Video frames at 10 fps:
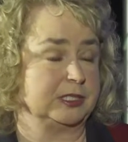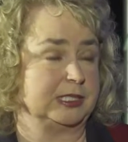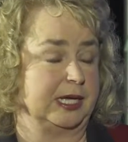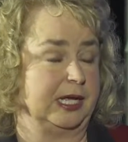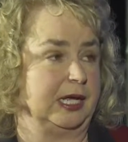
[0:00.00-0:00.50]

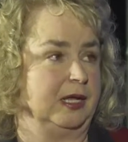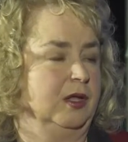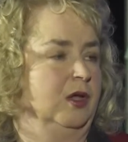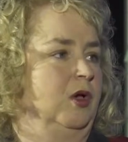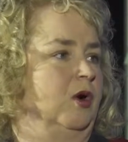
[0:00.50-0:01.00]
study
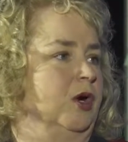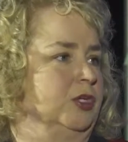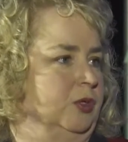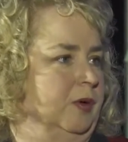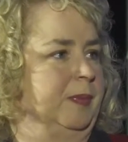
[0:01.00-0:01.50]
or
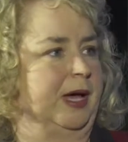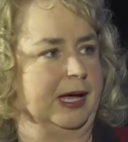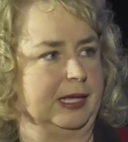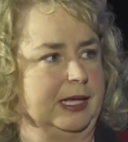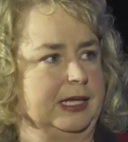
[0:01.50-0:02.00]
do a
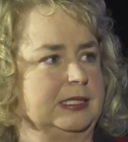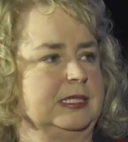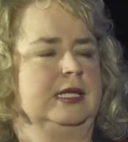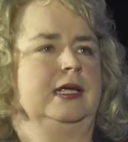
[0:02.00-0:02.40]
pilot